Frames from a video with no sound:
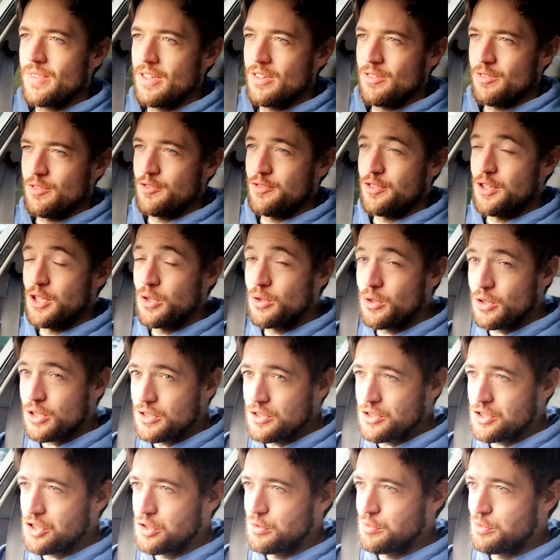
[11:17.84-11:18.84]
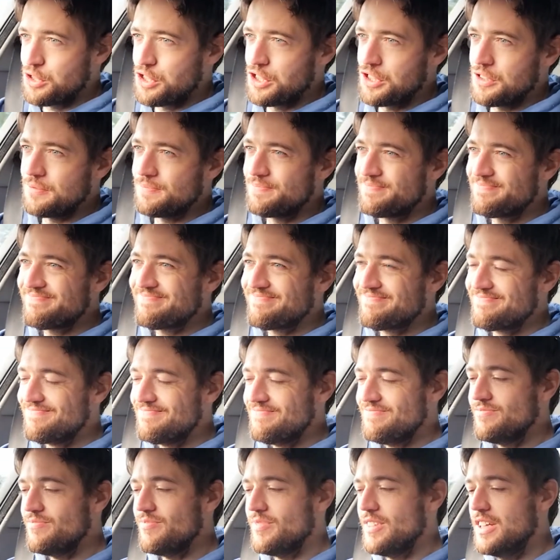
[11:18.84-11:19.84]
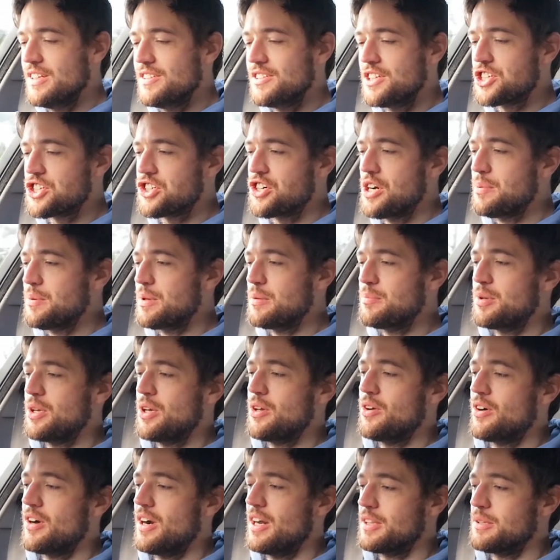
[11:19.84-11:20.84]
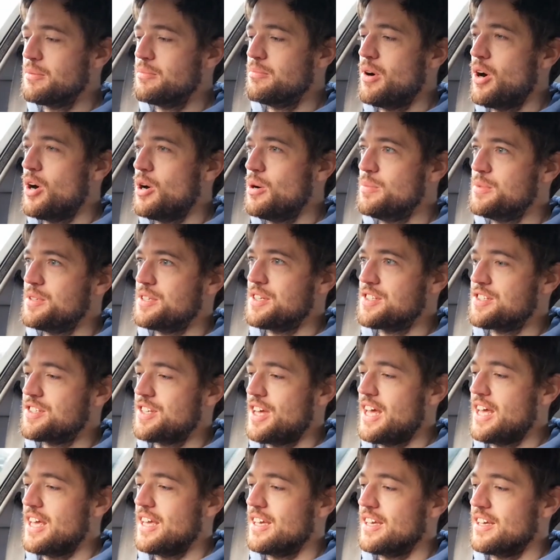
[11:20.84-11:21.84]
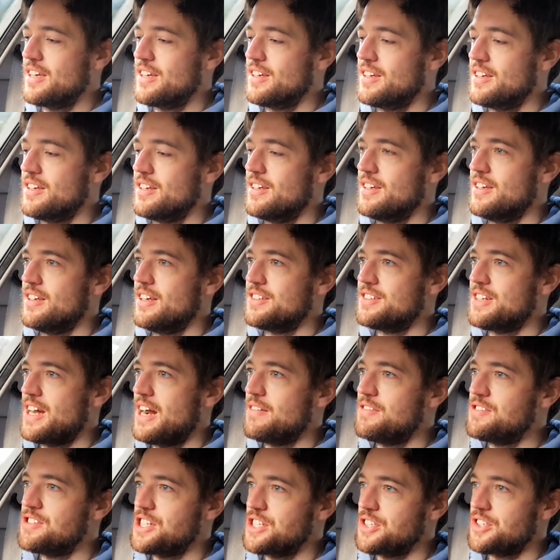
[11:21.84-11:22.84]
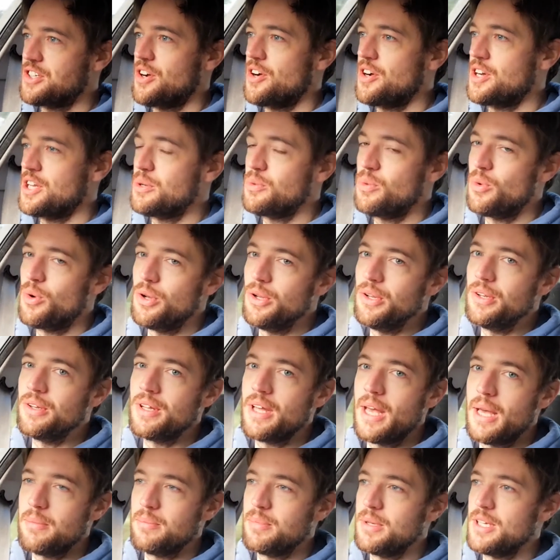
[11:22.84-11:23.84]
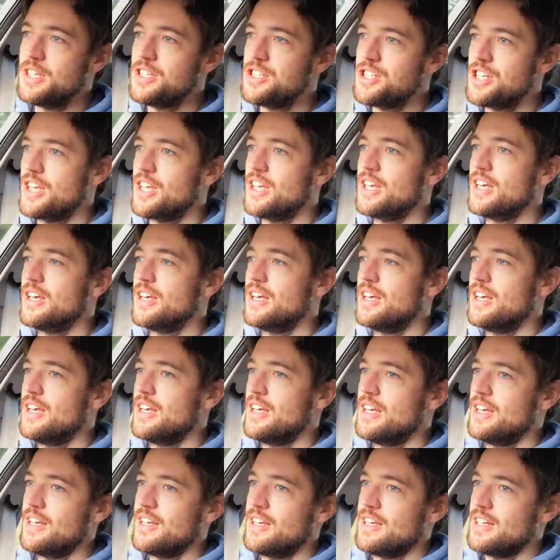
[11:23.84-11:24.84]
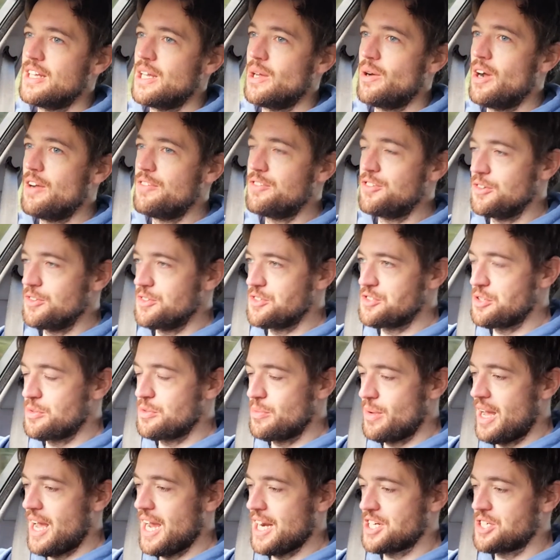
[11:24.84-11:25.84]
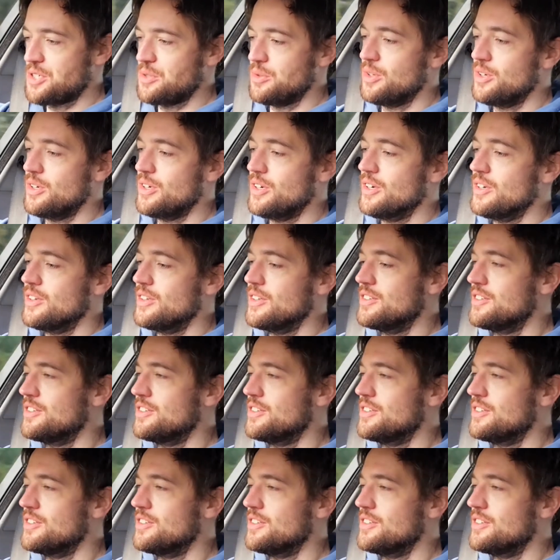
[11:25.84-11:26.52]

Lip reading: Fuel consumption, the trip computer at the moment is saying it's averaging 31 mpg. Now, I've done some actual